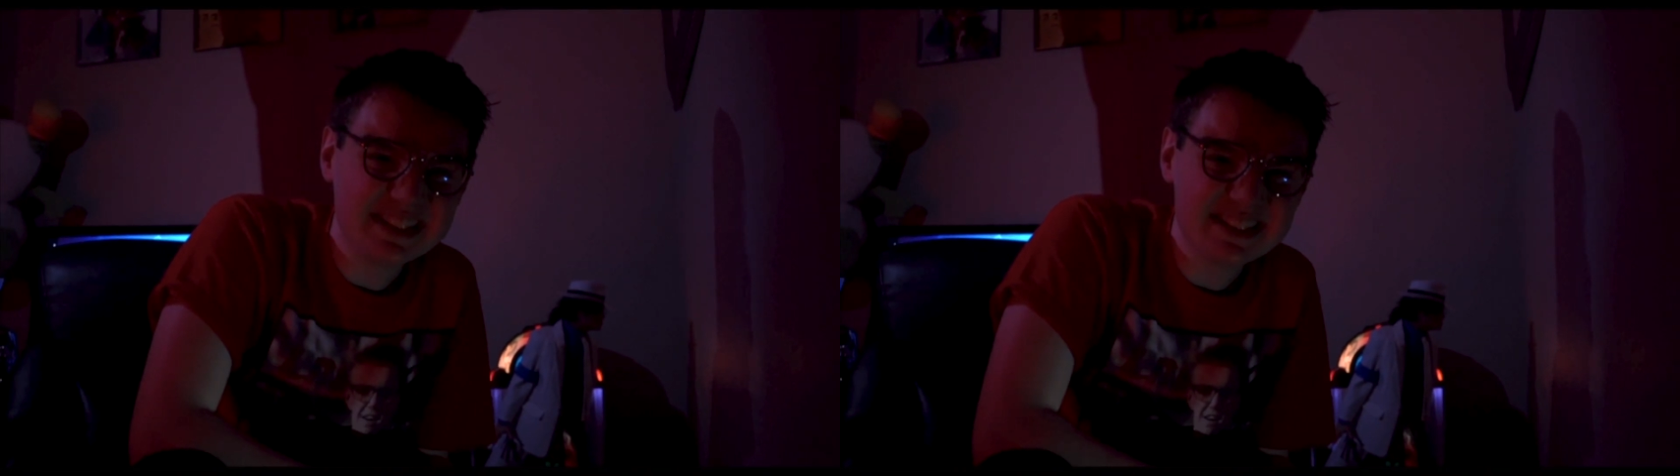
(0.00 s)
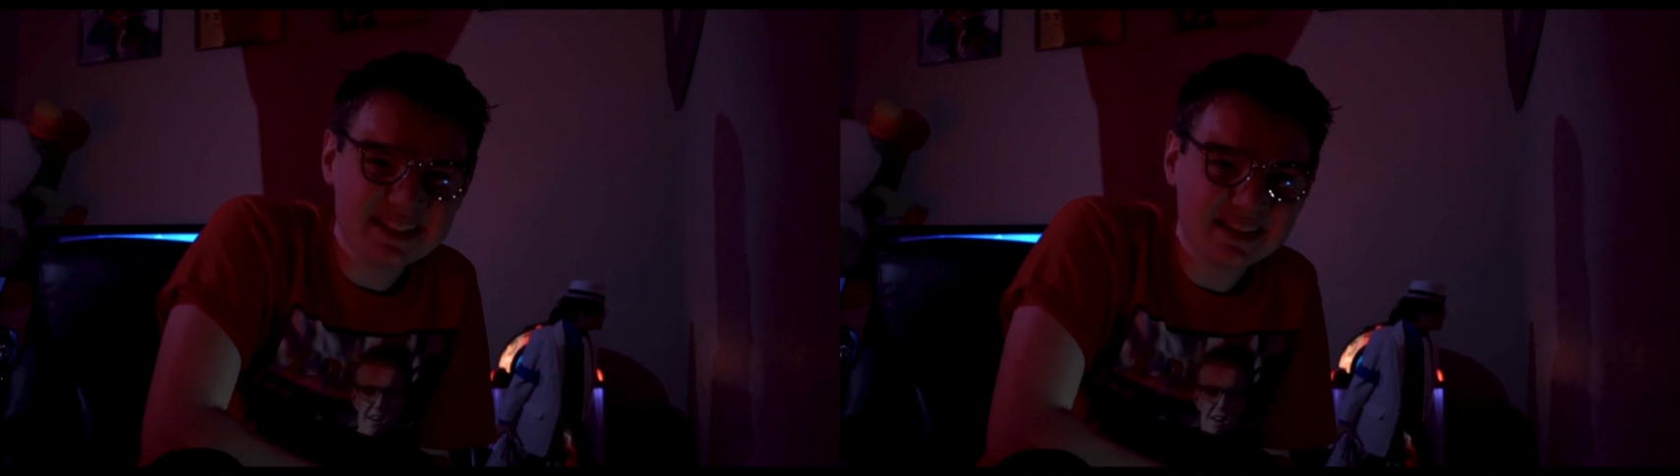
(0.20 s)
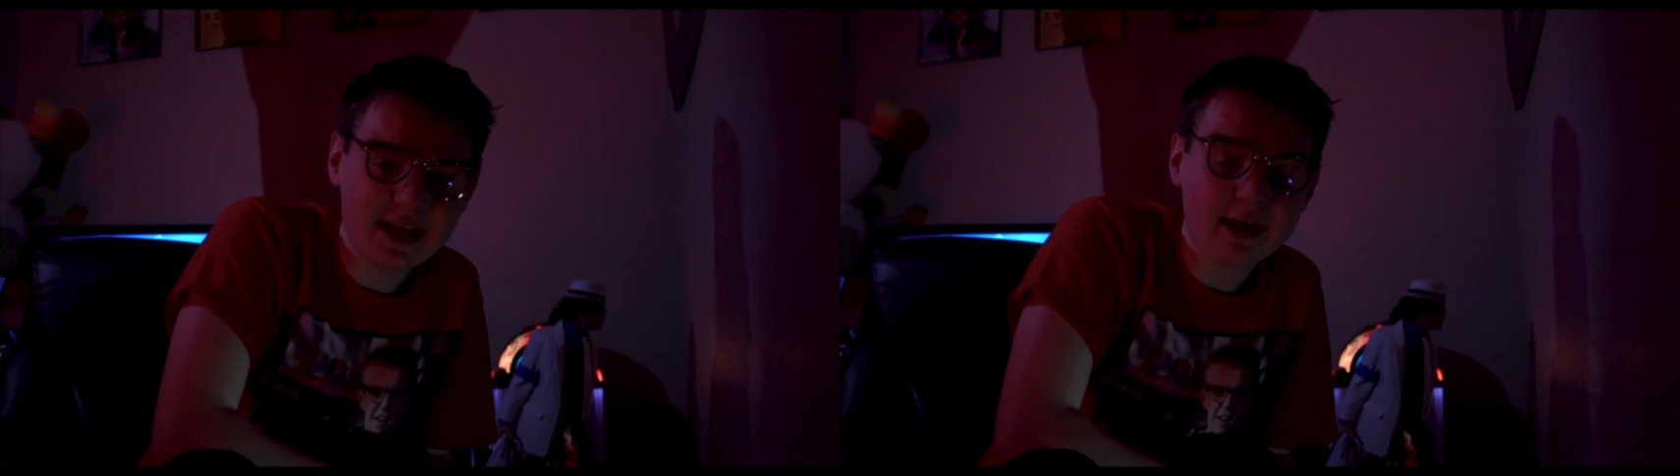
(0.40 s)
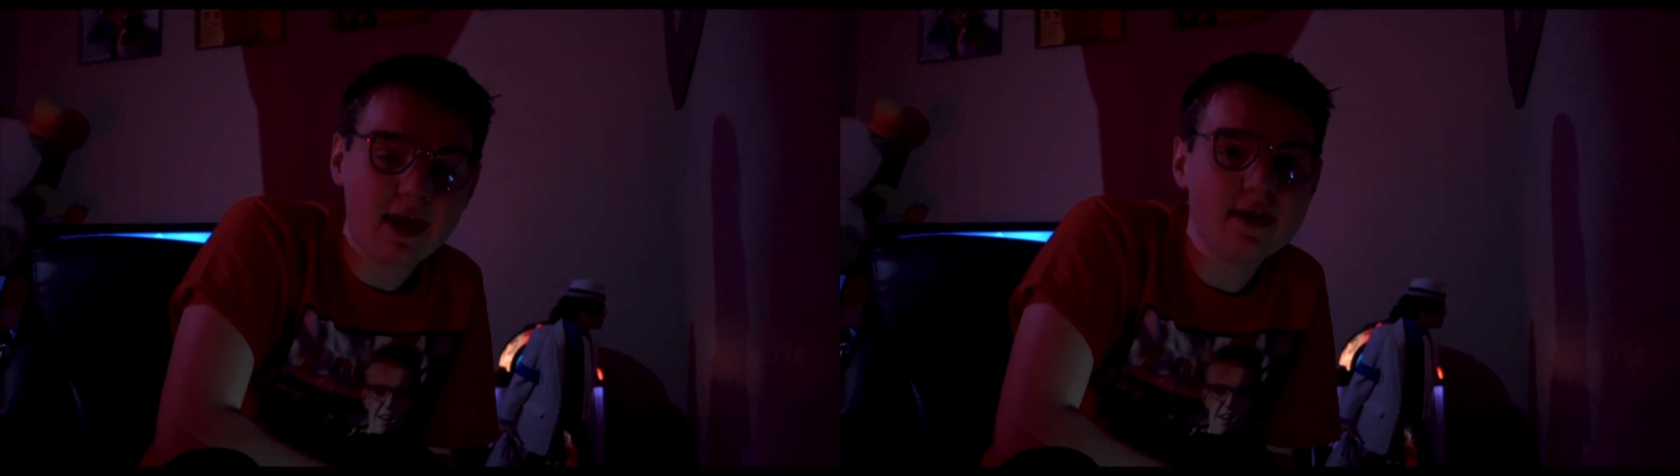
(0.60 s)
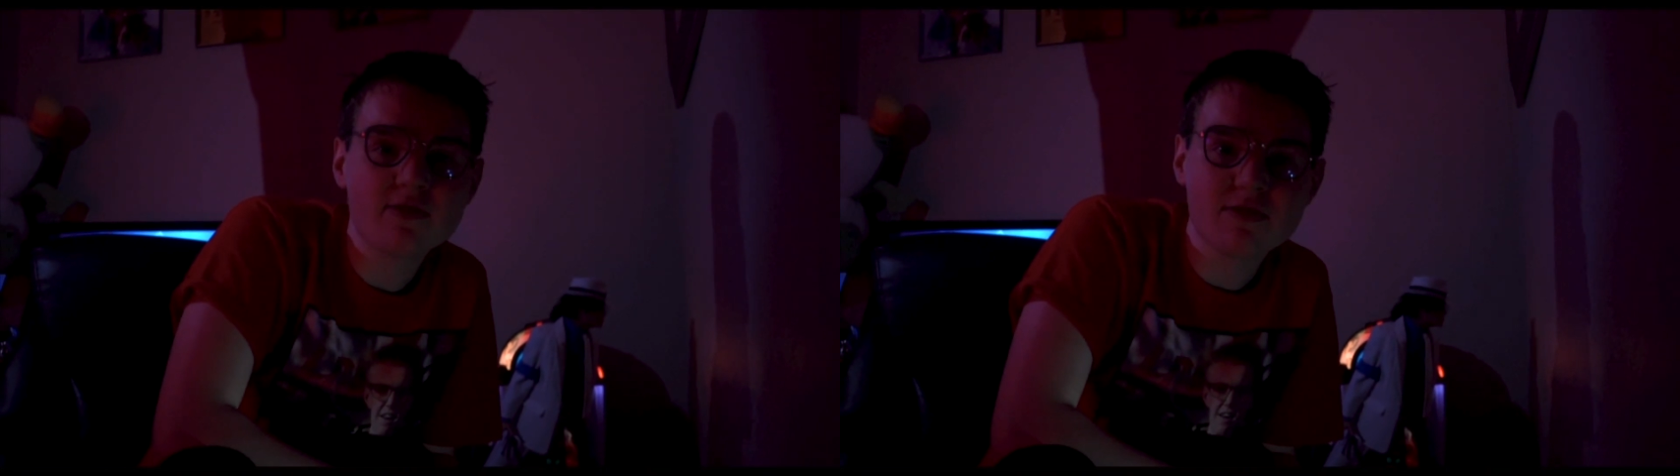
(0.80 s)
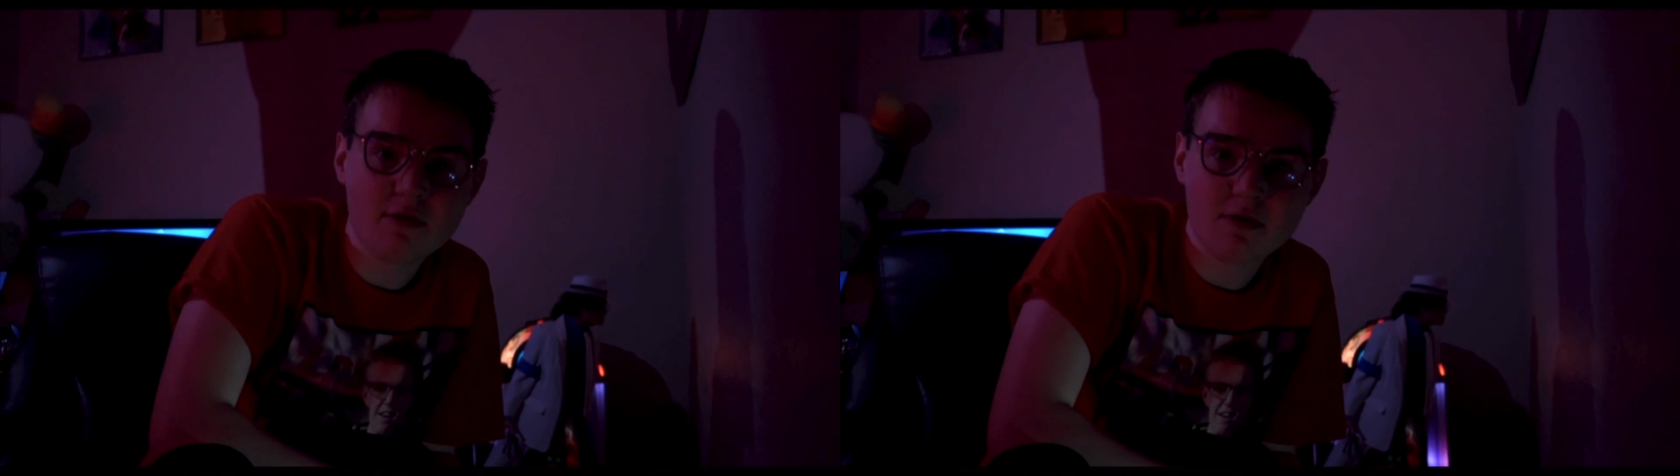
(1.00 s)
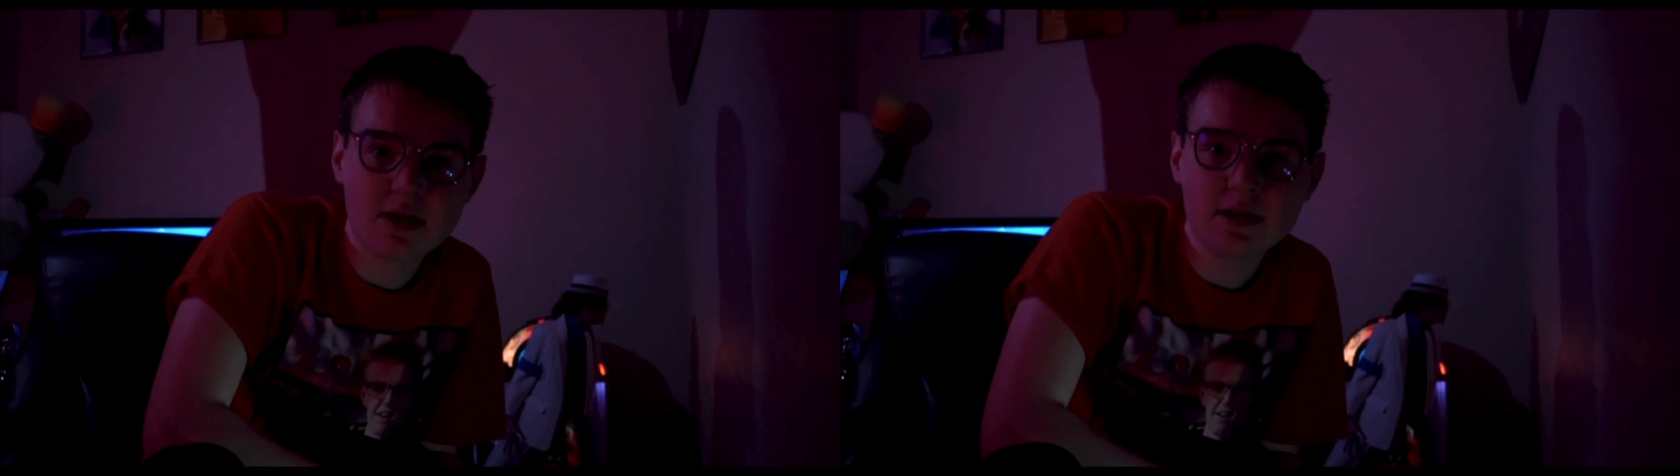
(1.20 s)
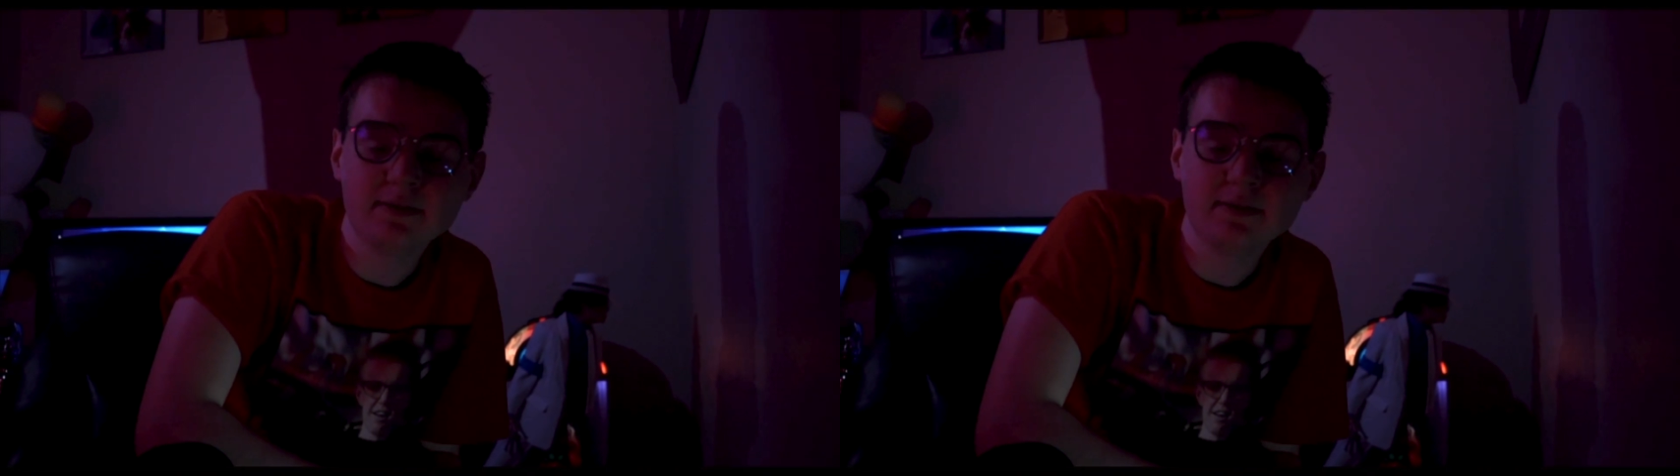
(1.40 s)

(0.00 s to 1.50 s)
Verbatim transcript: this at like 8:30.